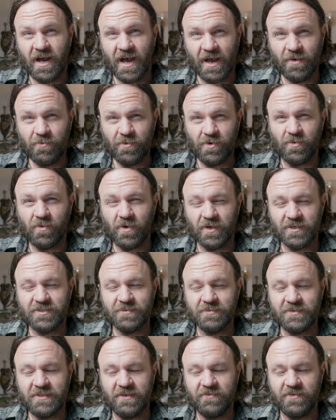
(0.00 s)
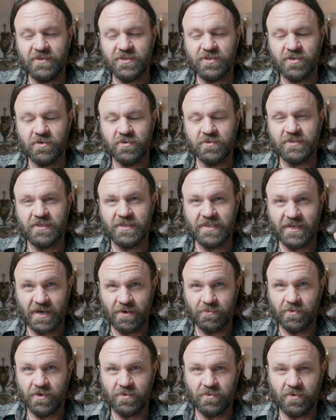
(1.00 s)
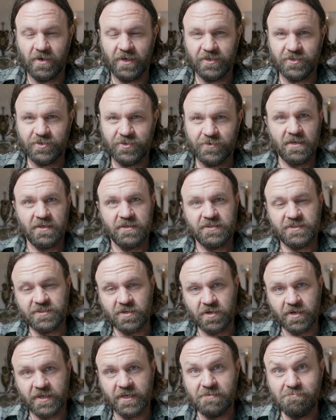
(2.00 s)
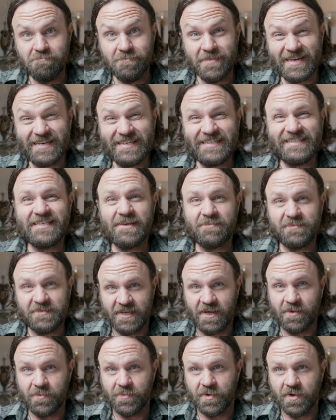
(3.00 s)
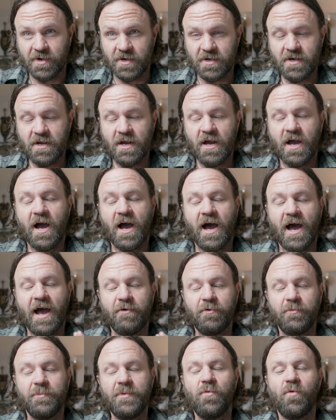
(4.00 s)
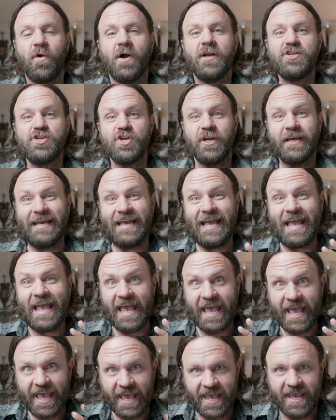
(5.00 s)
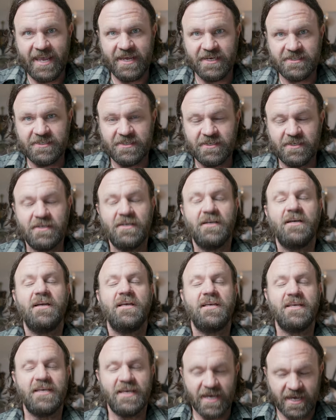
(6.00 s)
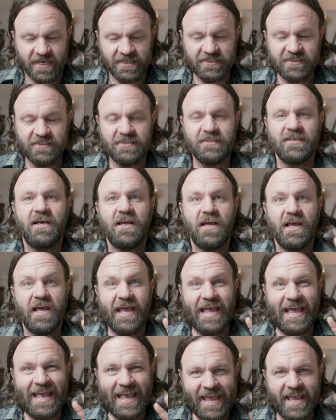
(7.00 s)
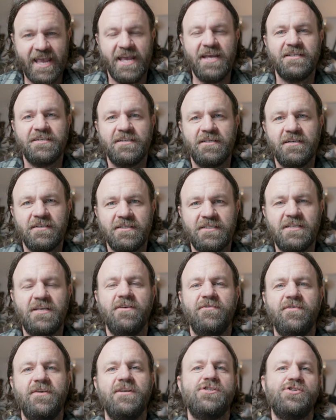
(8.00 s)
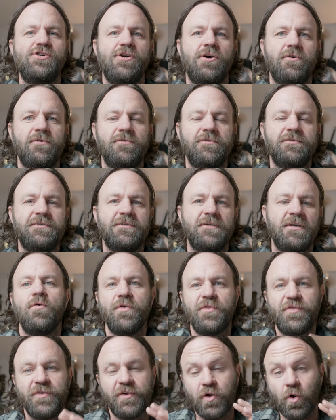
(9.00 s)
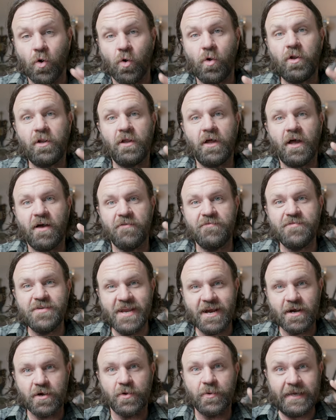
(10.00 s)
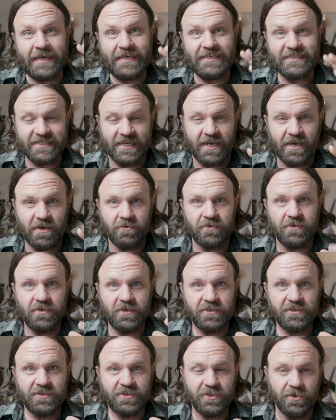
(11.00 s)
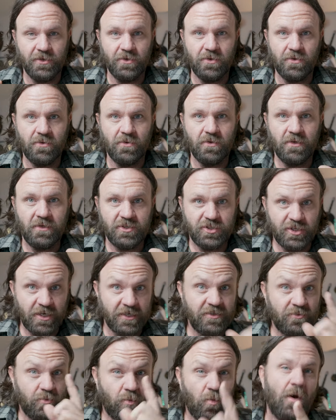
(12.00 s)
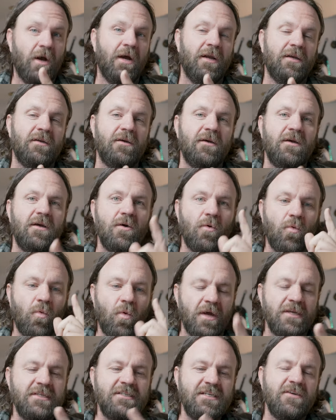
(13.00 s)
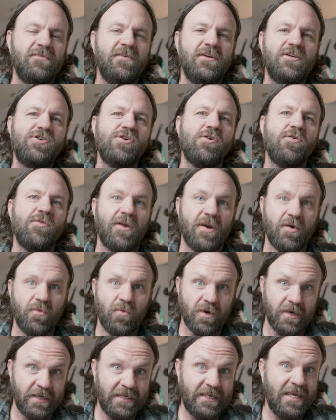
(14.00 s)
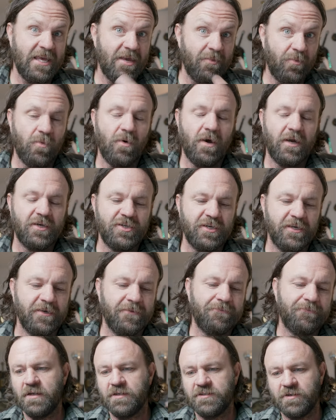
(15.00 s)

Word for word: I want to watch some TV shows that I want to watch. Starting in mid-September, I will be watching 8. Yes, 8 TV shows with the goal of narrowing it down to just one, one TV show that I want to keep watching.